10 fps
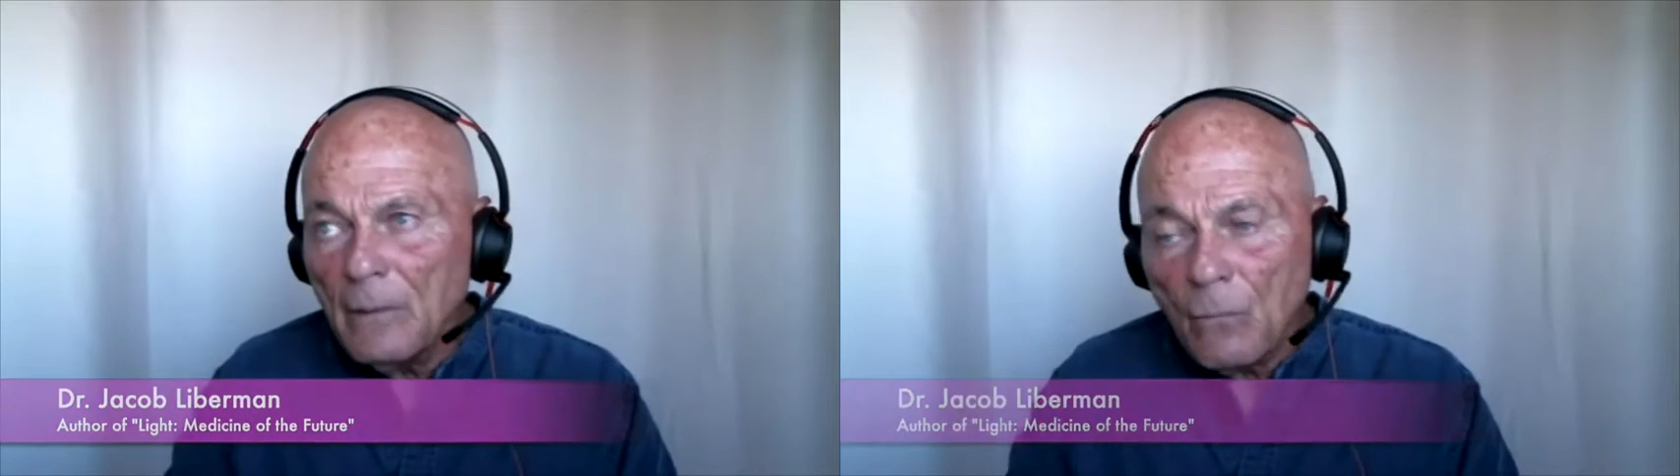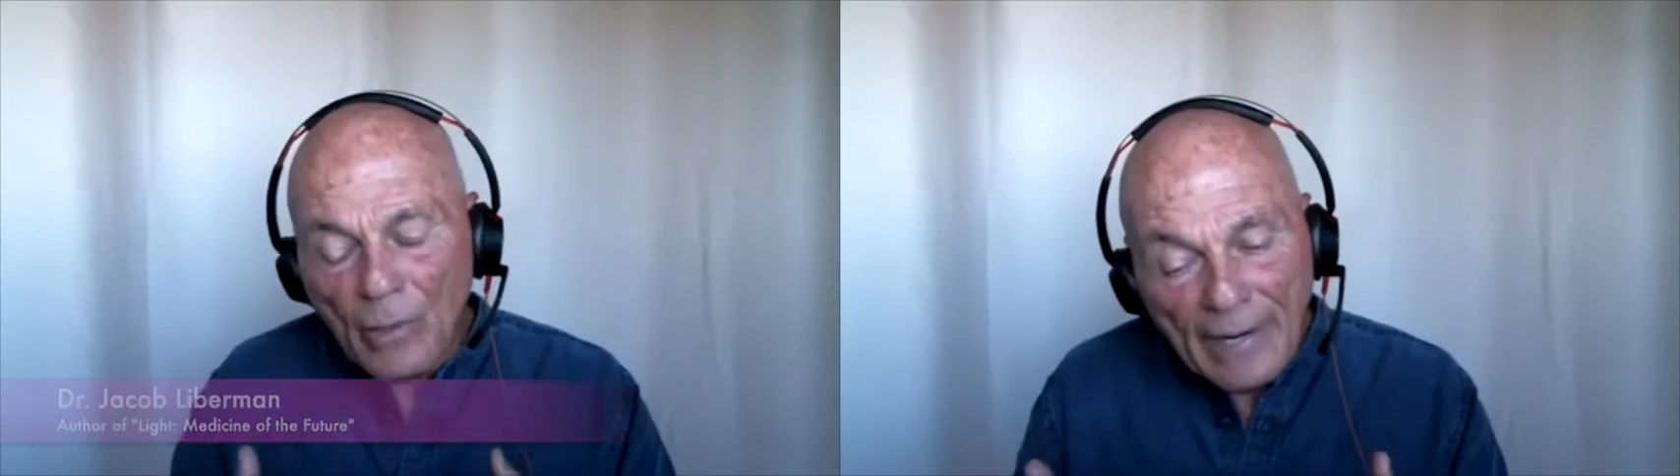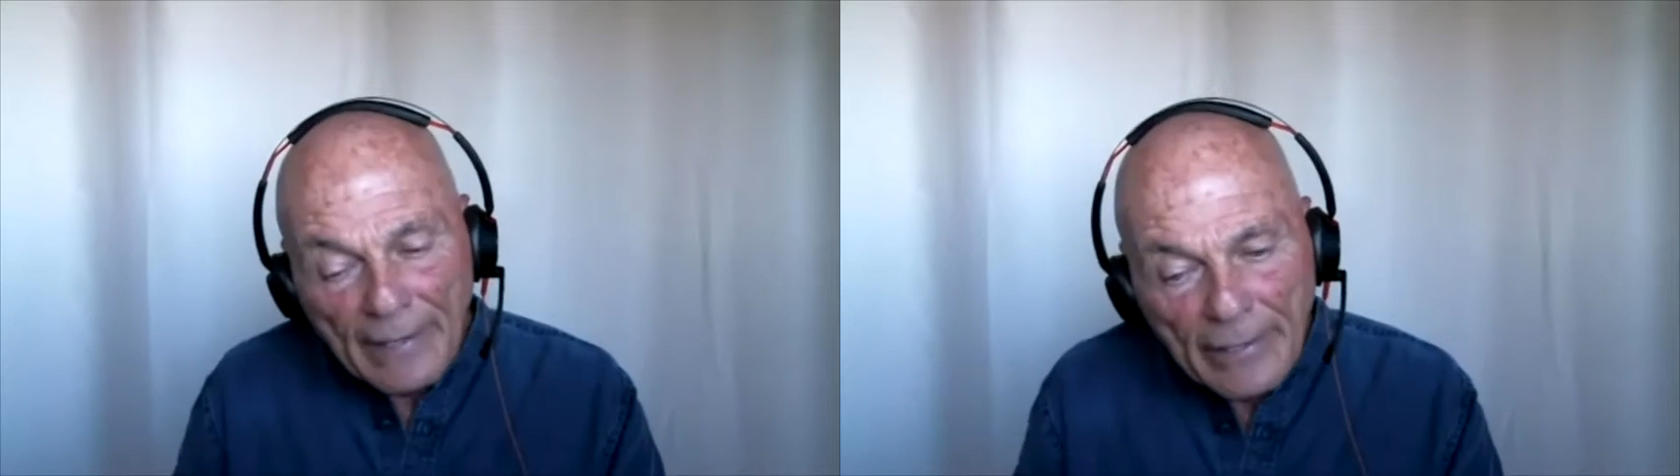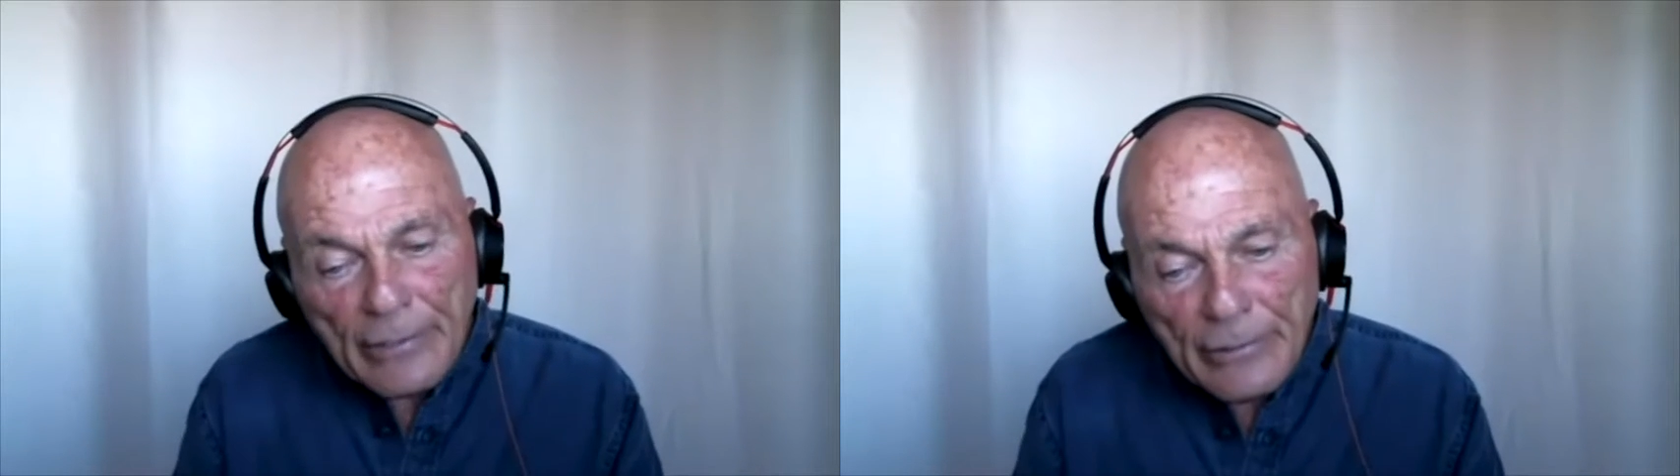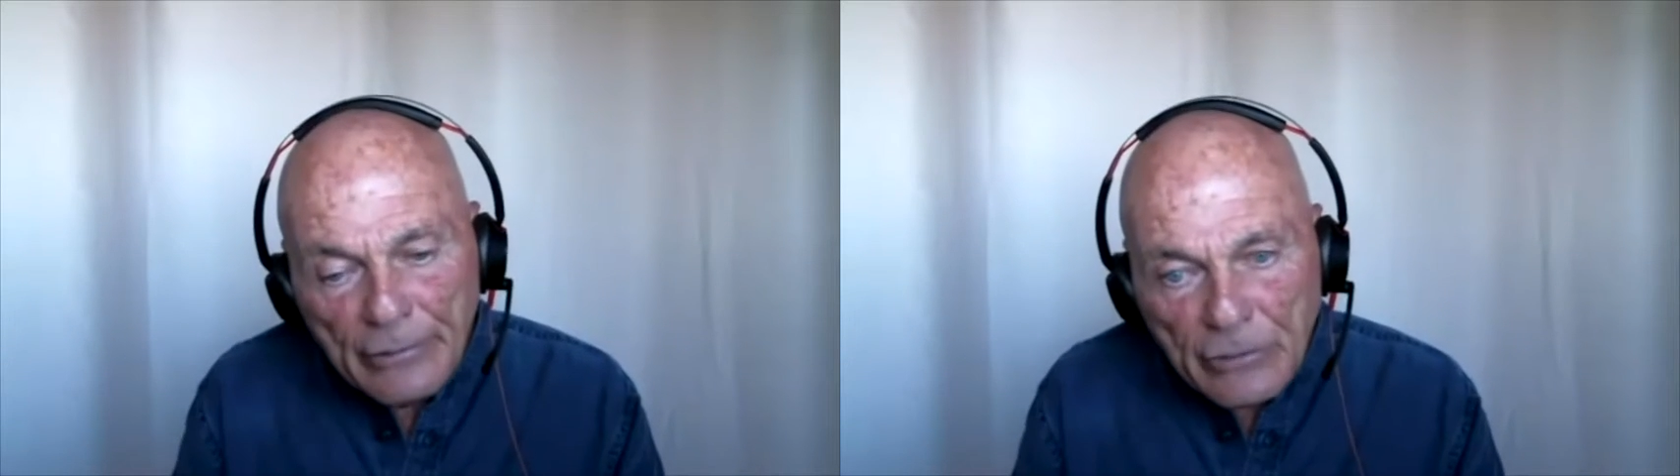what I
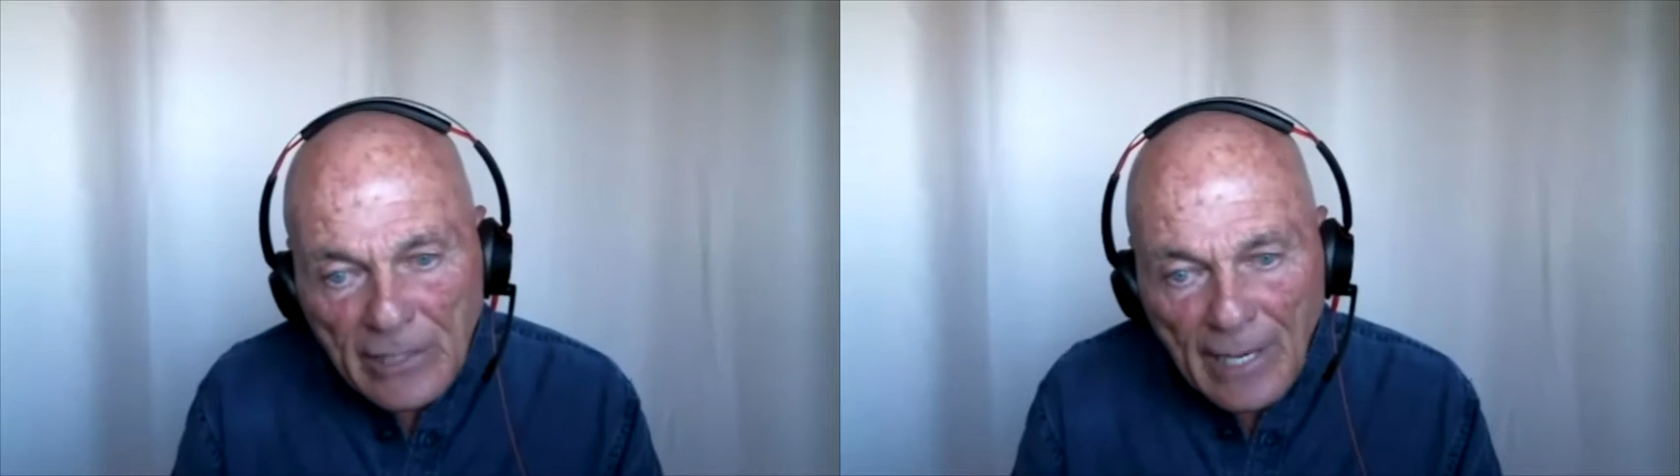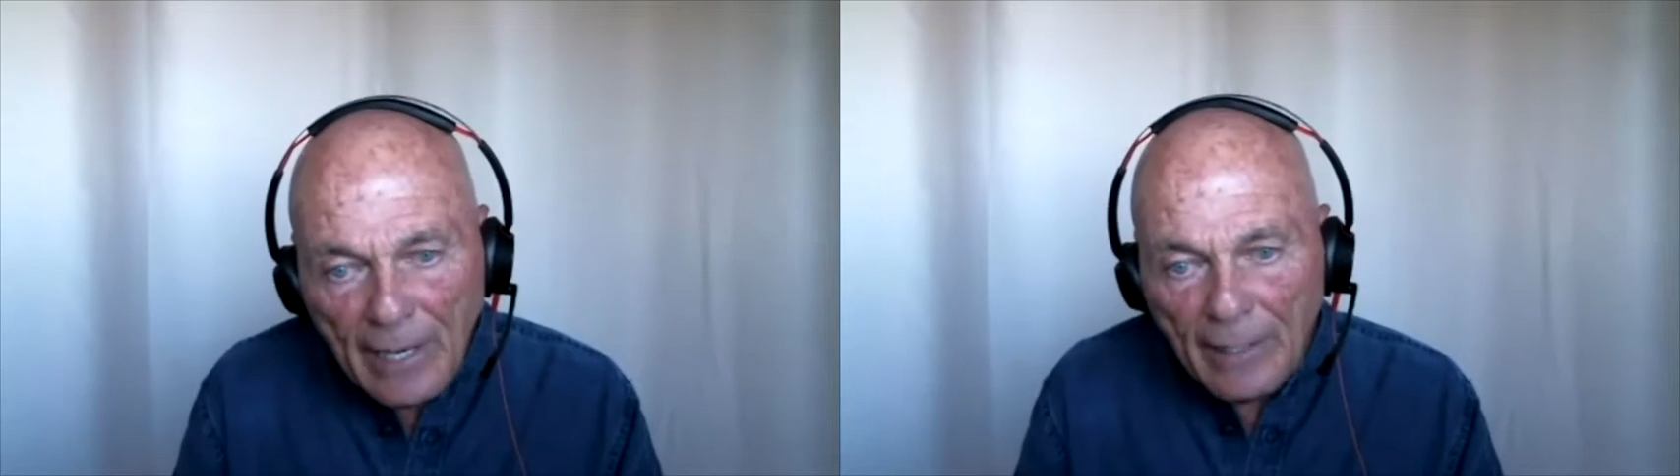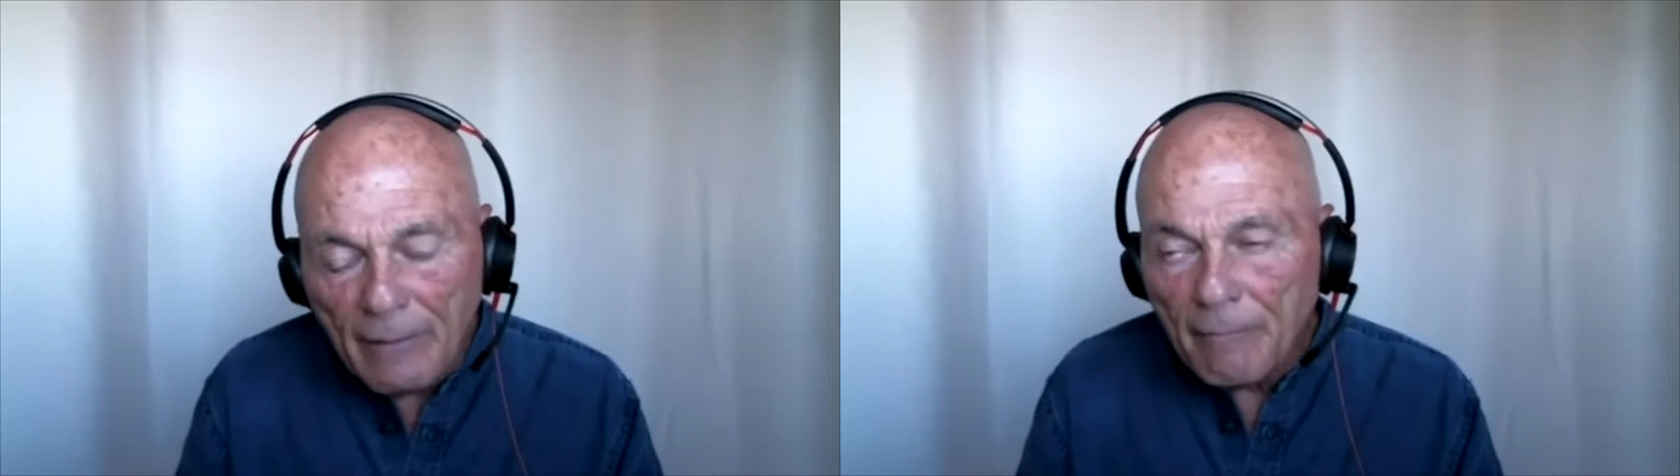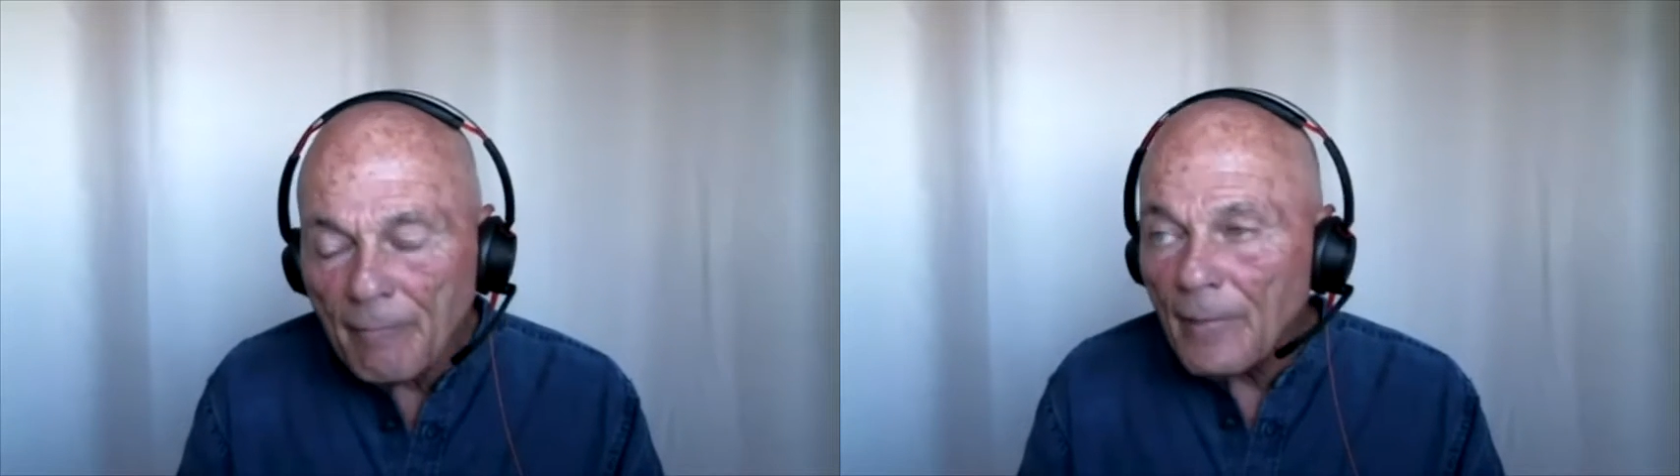hear you saying